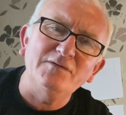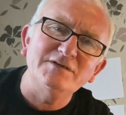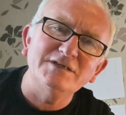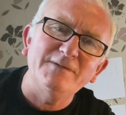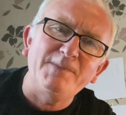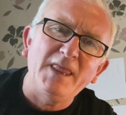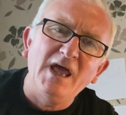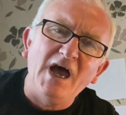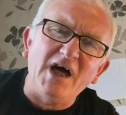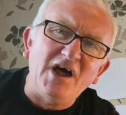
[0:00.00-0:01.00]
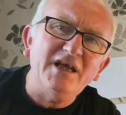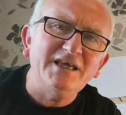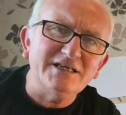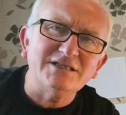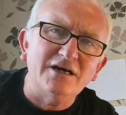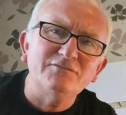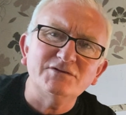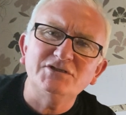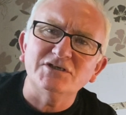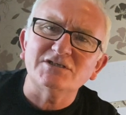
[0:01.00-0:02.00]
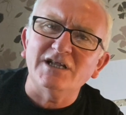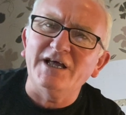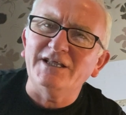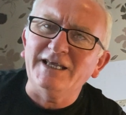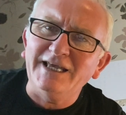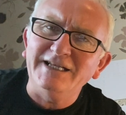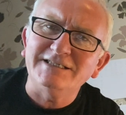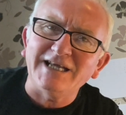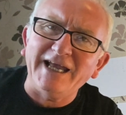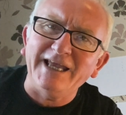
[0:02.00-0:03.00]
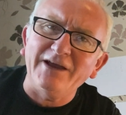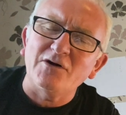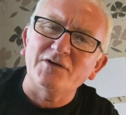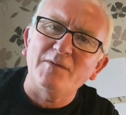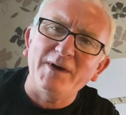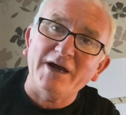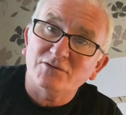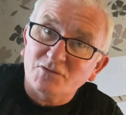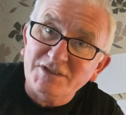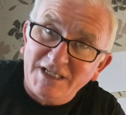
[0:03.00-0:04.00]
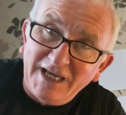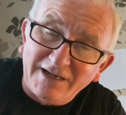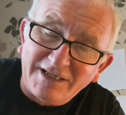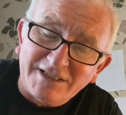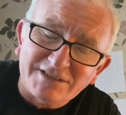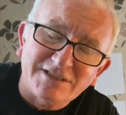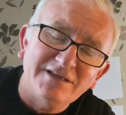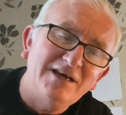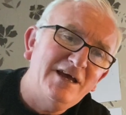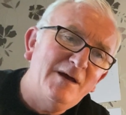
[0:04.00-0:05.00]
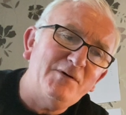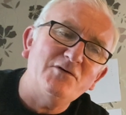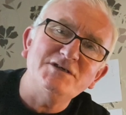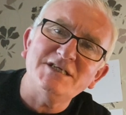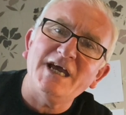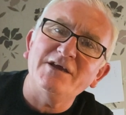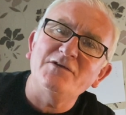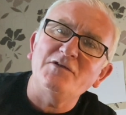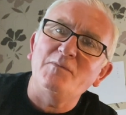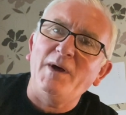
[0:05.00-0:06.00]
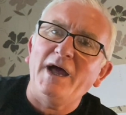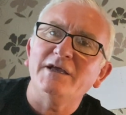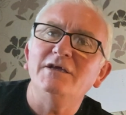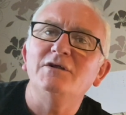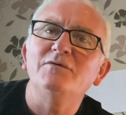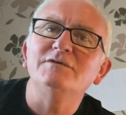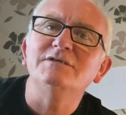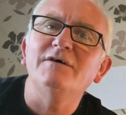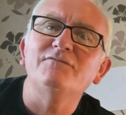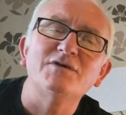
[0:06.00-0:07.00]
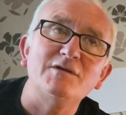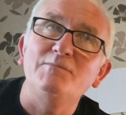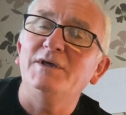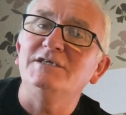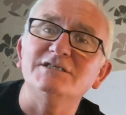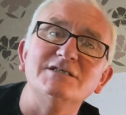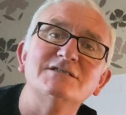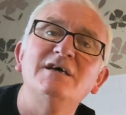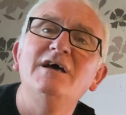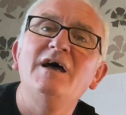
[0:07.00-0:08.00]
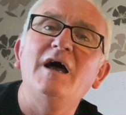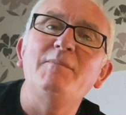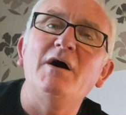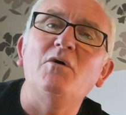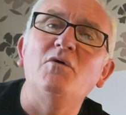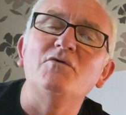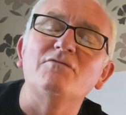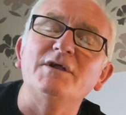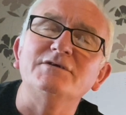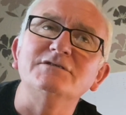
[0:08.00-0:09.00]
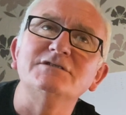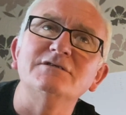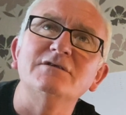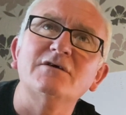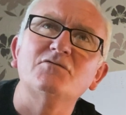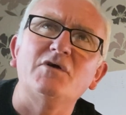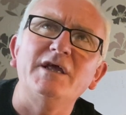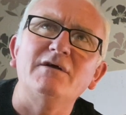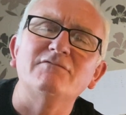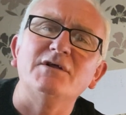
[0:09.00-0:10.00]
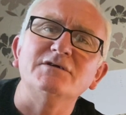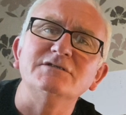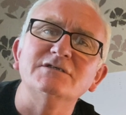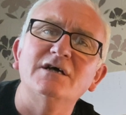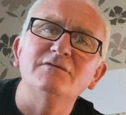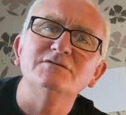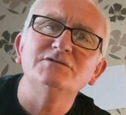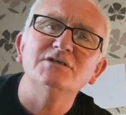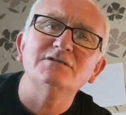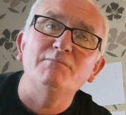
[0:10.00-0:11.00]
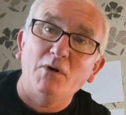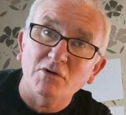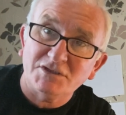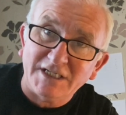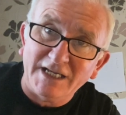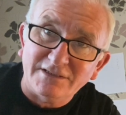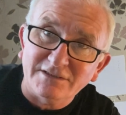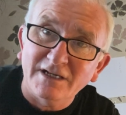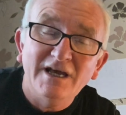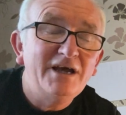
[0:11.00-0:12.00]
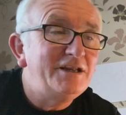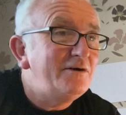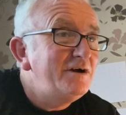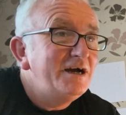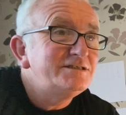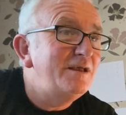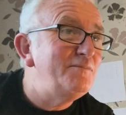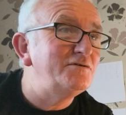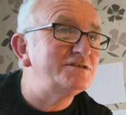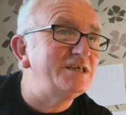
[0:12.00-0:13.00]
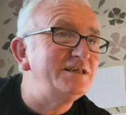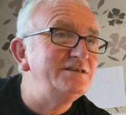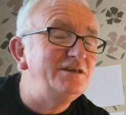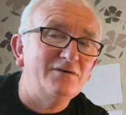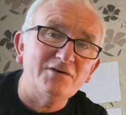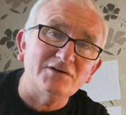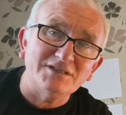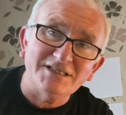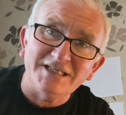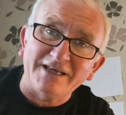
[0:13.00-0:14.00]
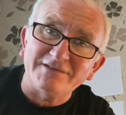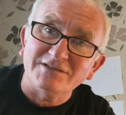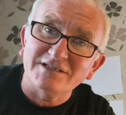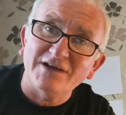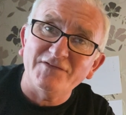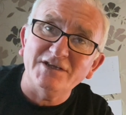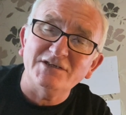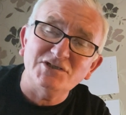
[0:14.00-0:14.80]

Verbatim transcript: and uh, and I guess I was just like the kid tagging on the back. I was always the youngest, but always tagging on the back. You know, and I've written pieces about all the runners and the great runners, and I was just a bog standard. Now I say bog standard. You know, I got to sixth in the Southern England